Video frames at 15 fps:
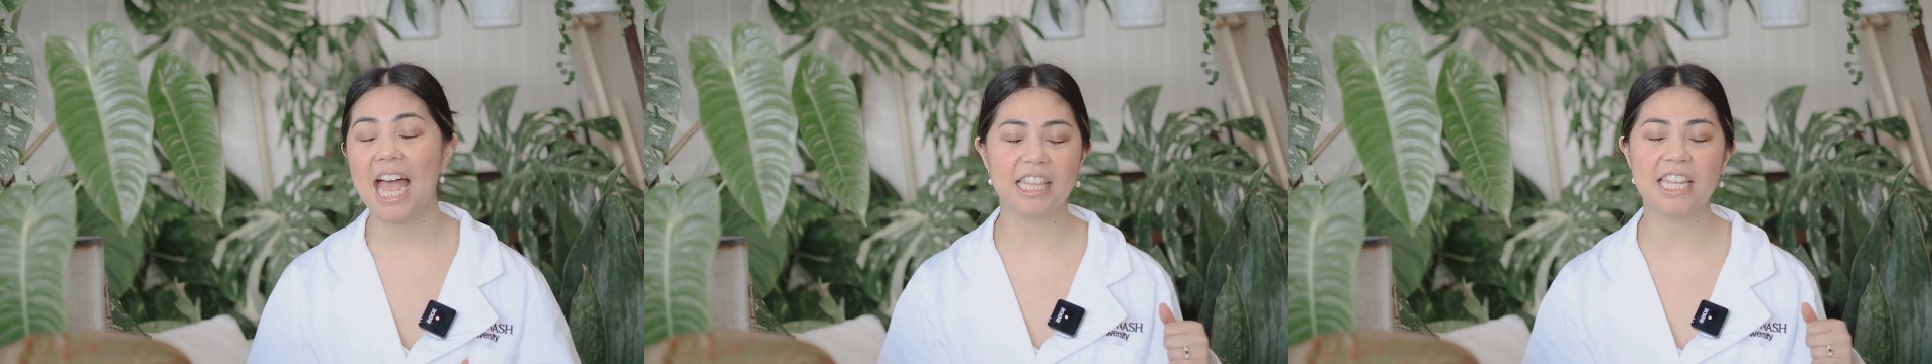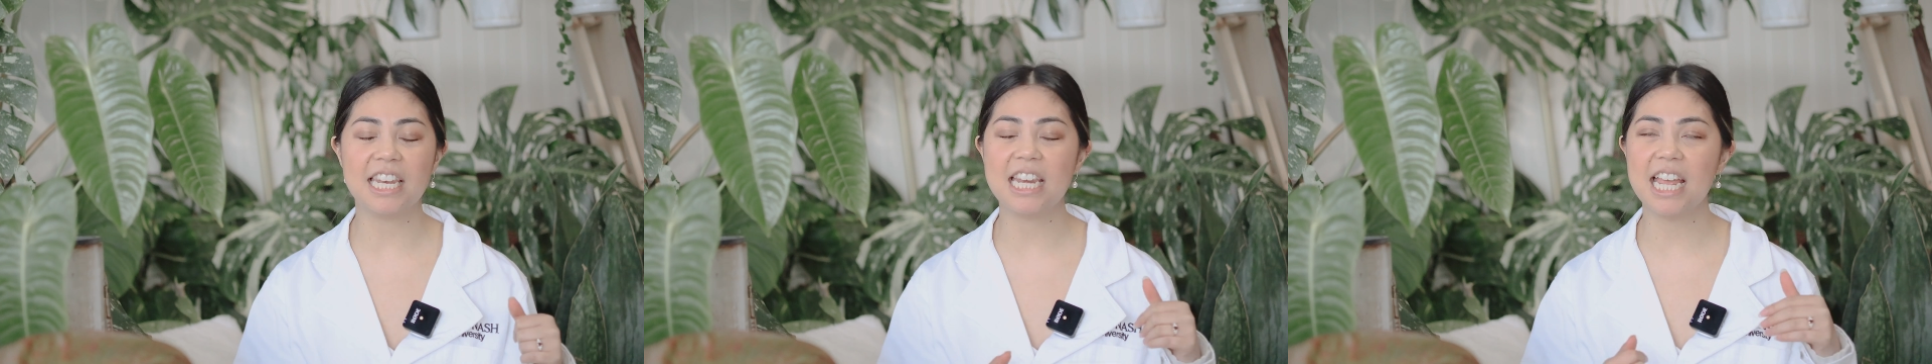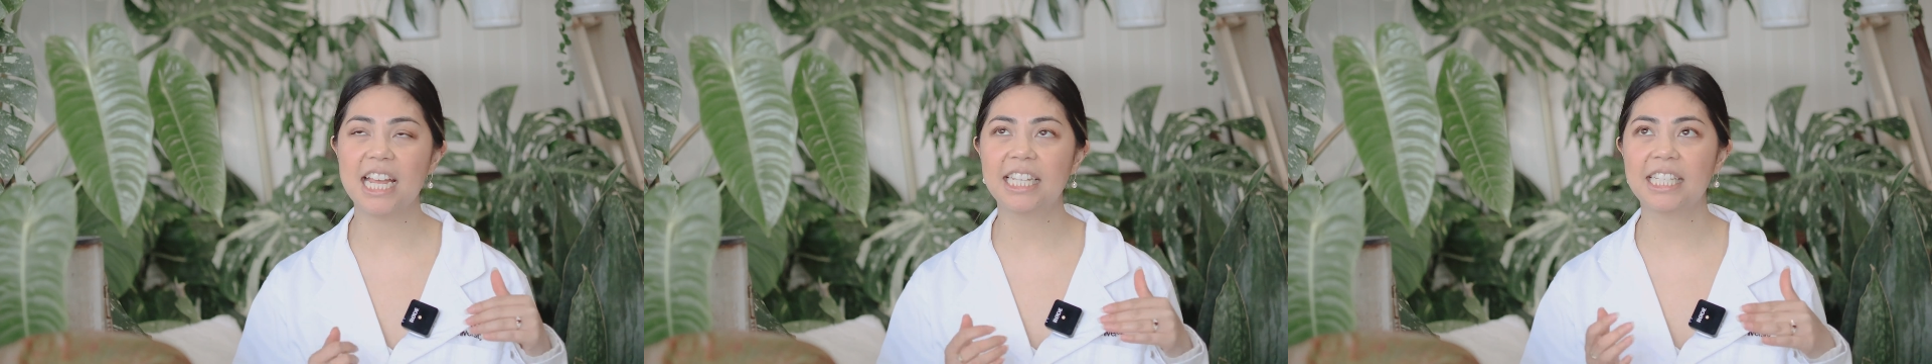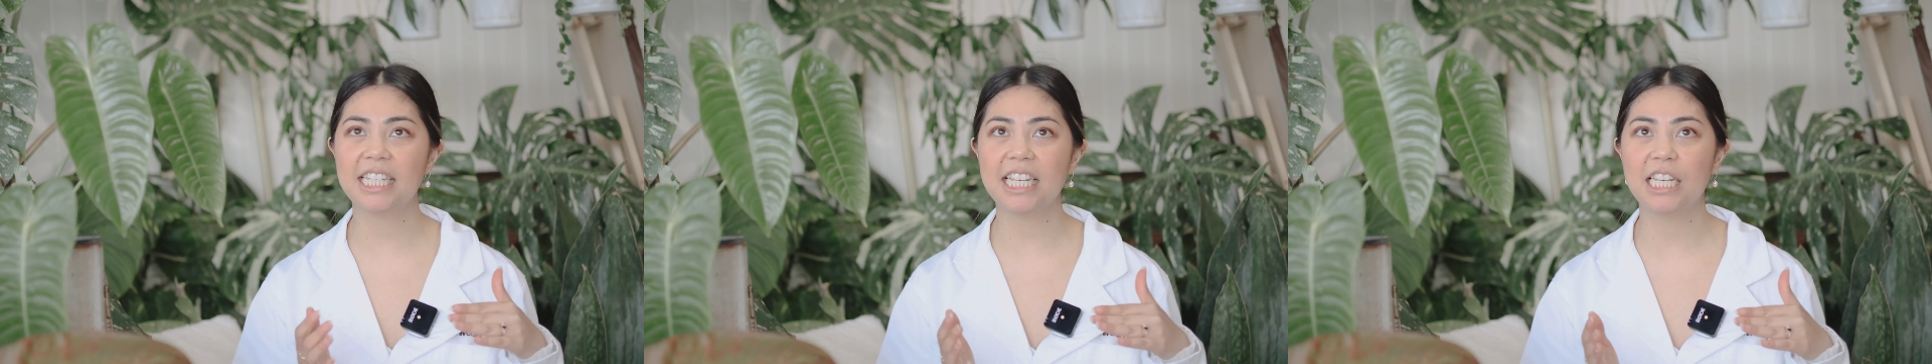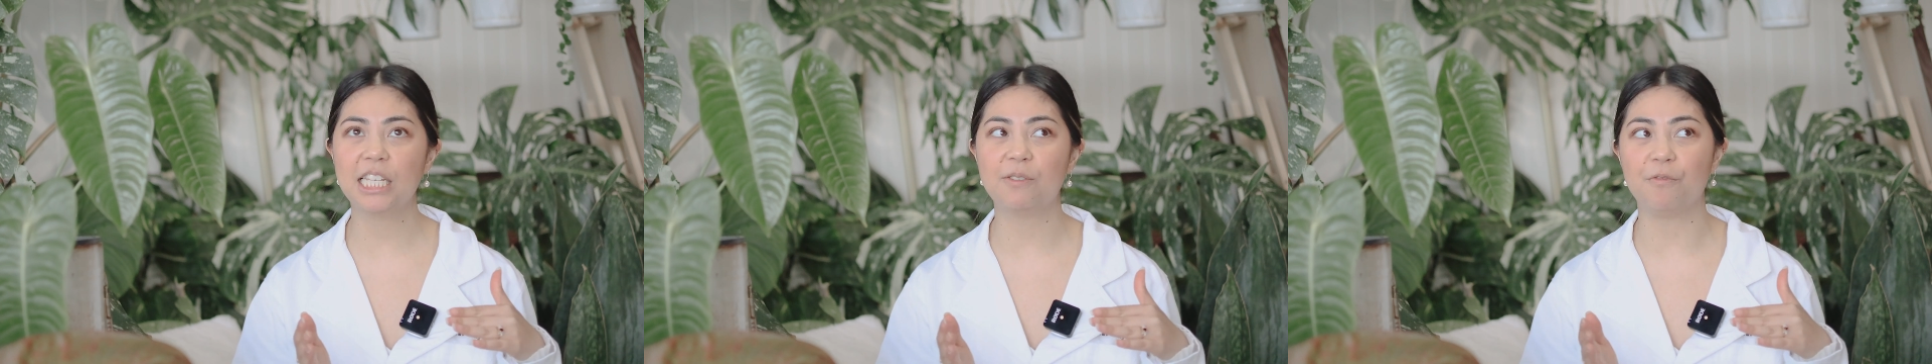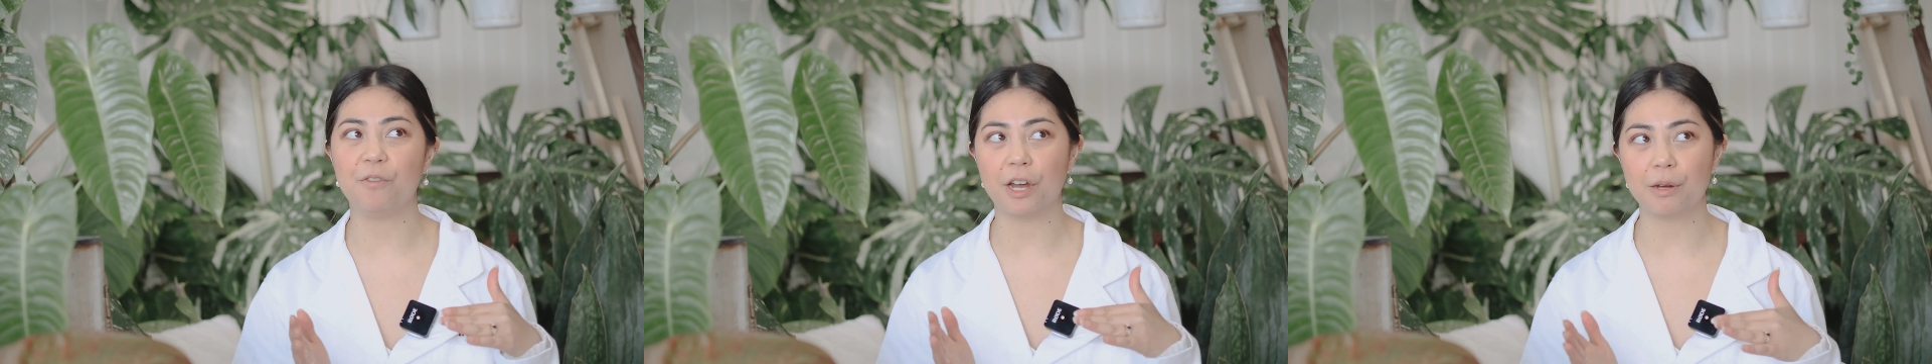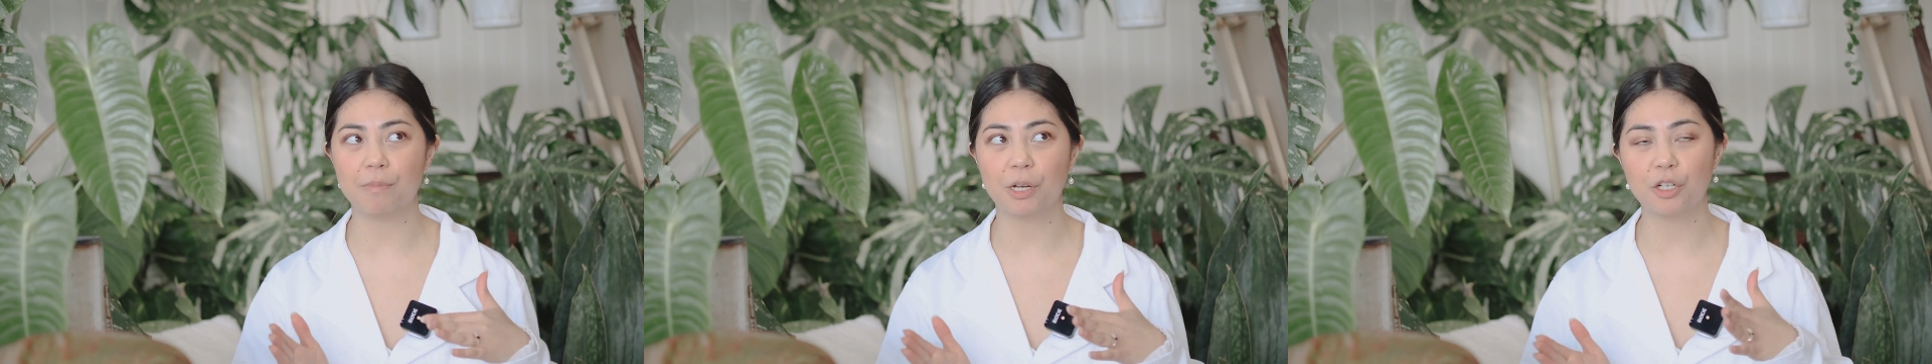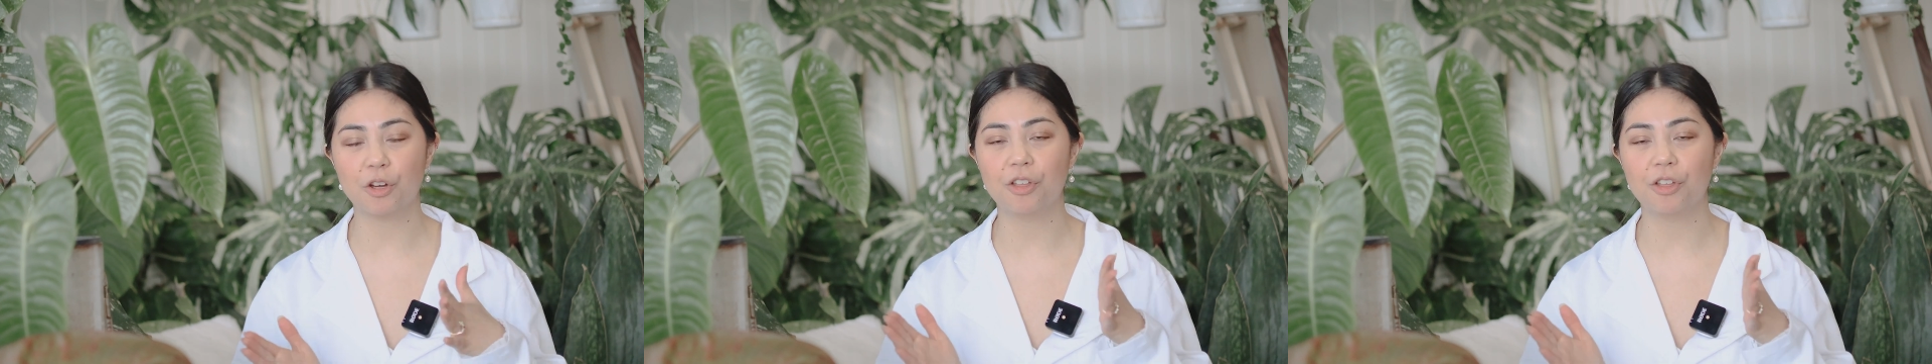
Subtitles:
The next is very much